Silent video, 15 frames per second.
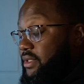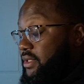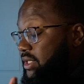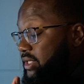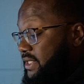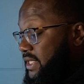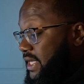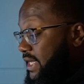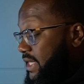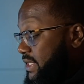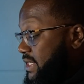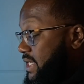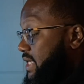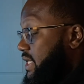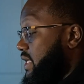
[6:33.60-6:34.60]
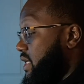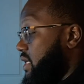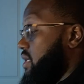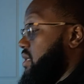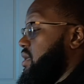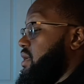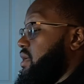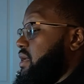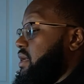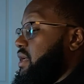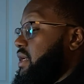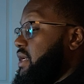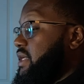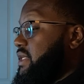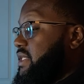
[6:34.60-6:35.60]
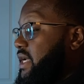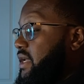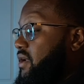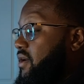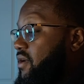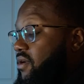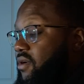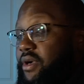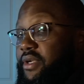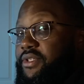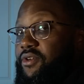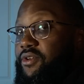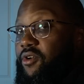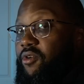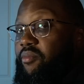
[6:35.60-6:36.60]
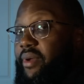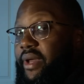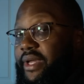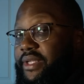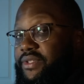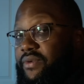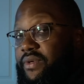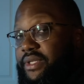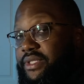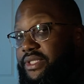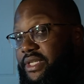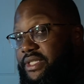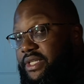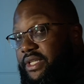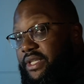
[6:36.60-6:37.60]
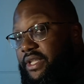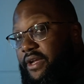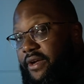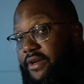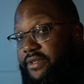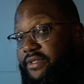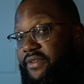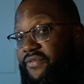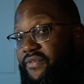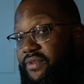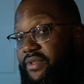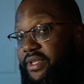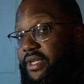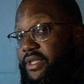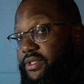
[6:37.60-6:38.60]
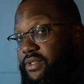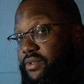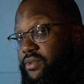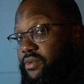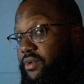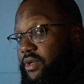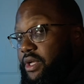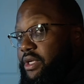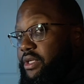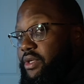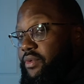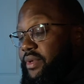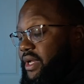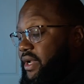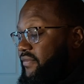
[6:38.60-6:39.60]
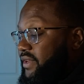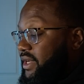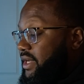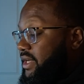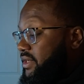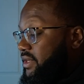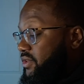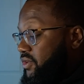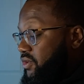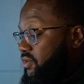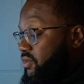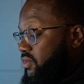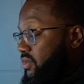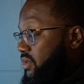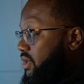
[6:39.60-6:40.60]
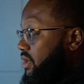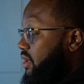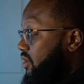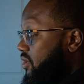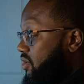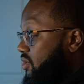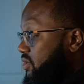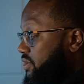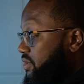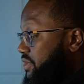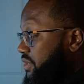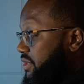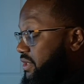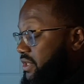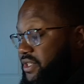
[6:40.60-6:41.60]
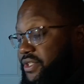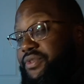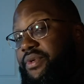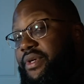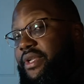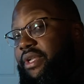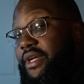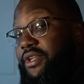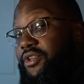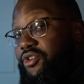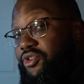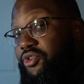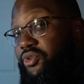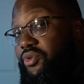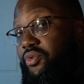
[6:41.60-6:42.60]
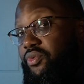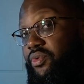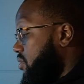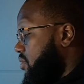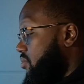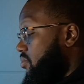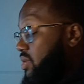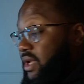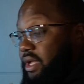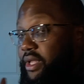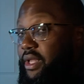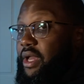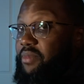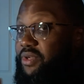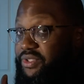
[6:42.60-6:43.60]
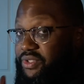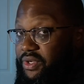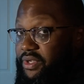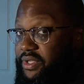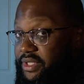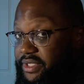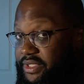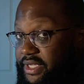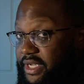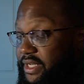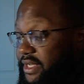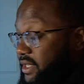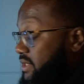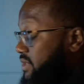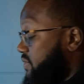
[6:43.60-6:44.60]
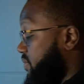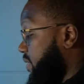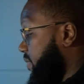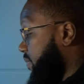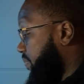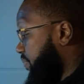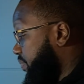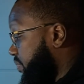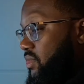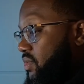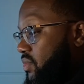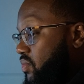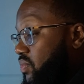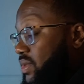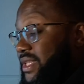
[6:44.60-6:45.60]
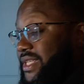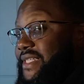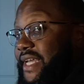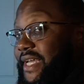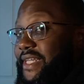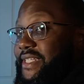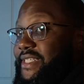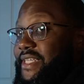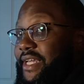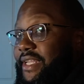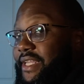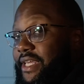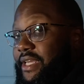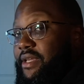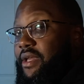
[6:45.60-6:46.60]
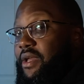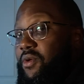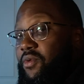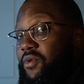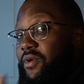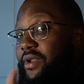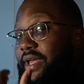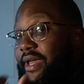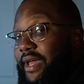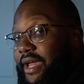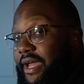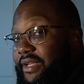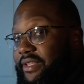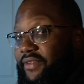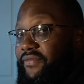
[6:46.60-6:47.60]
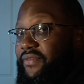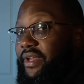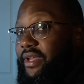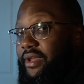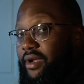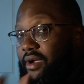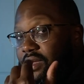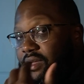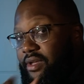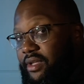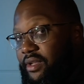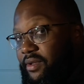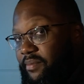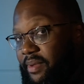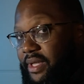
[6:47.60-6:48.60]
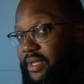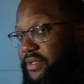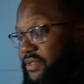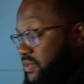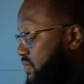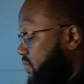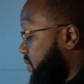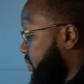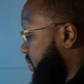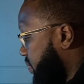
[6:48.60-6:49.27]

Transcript: The second technique is kind of hard to go back to adjust the layers if you need to. You would have to undo or go into your history and undo, but I'm going to show you this technique as well. With the second technique, we're going to activate our color balance tool.